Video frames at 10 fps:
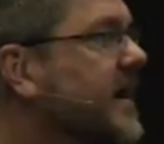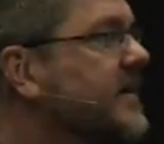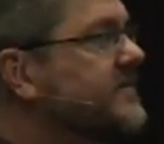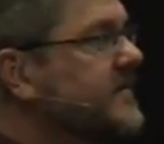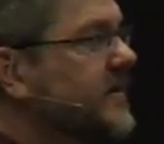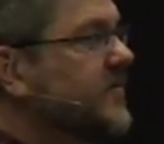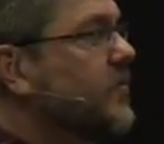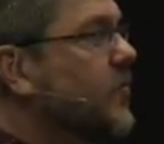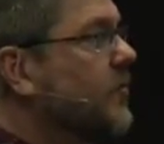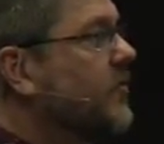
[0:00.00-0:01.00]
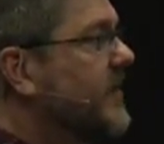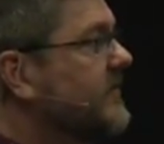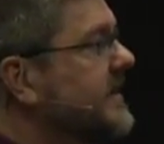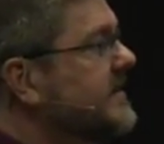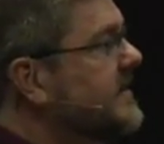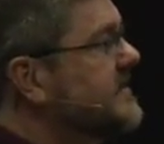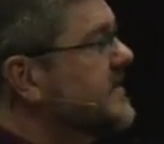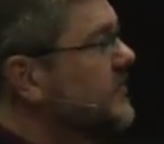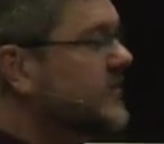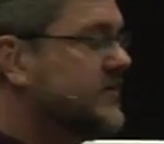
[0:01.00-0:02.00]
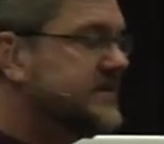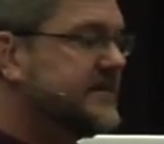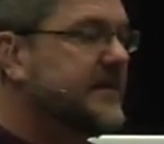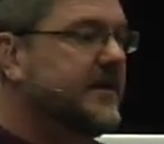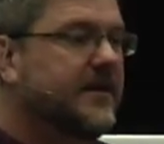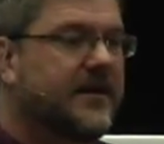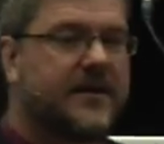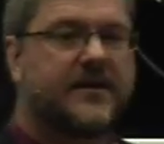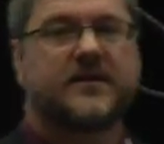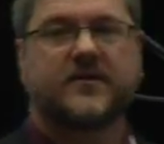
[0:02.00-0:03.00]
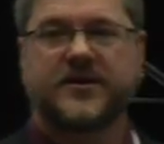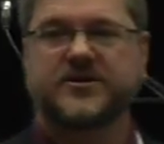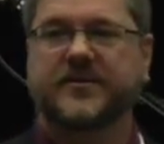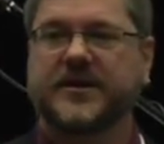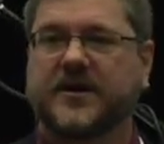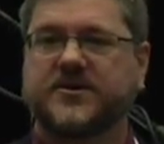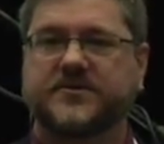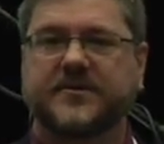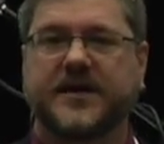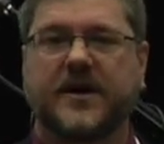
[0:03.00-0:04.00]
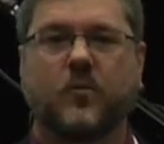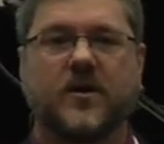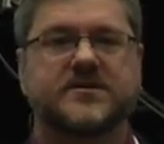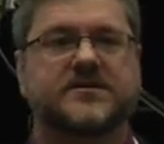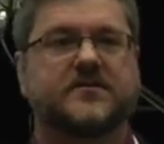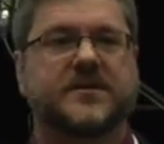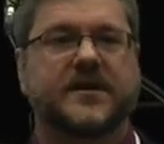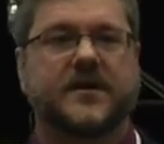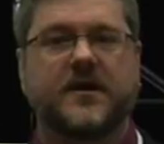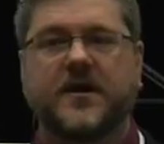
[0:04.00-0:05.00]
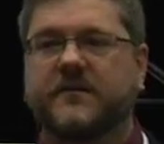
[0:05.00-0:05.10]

kind of thing is more prevalent than someone who's sitting in their issuing country and wants something